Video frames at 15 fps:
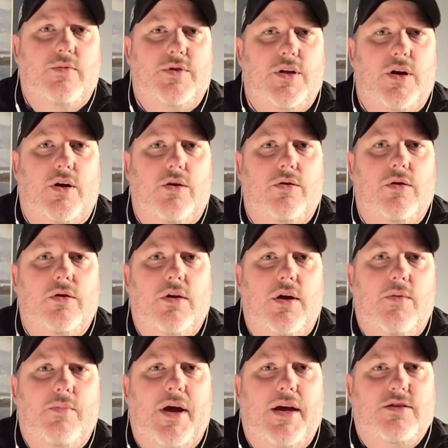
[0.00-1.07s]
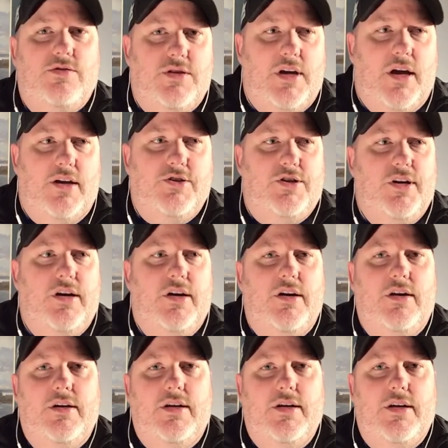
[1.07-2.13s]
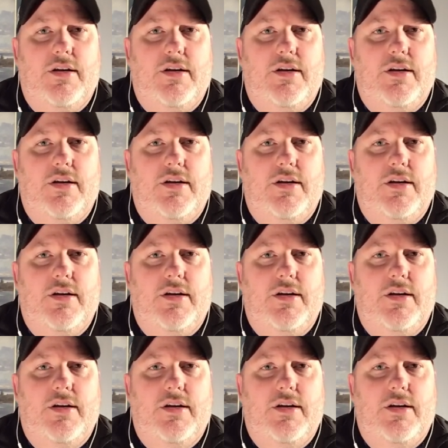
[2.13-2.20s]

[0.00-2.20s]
So Pastor Scott shared